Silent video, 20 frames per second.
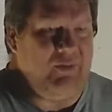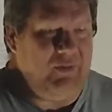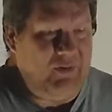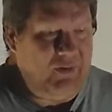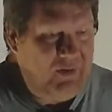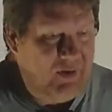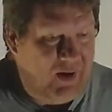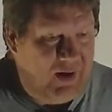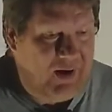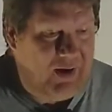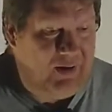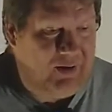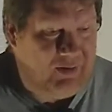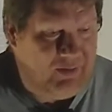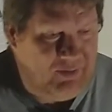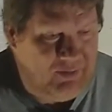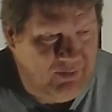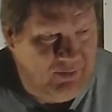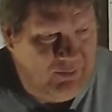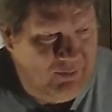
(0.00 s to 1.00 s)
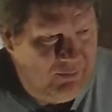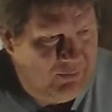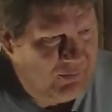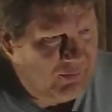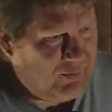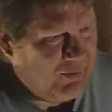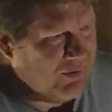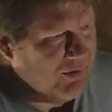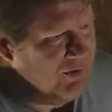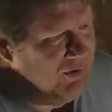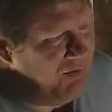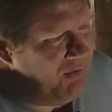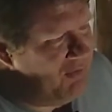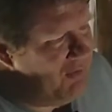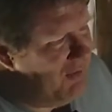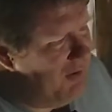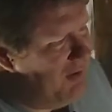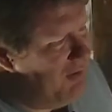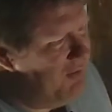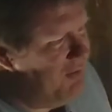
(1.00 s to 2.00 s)
They're not a news
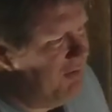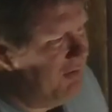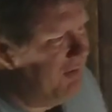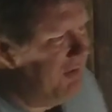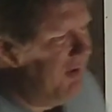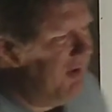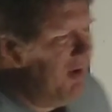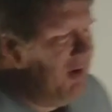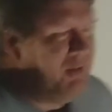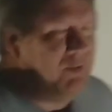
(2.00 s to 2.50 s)
organization.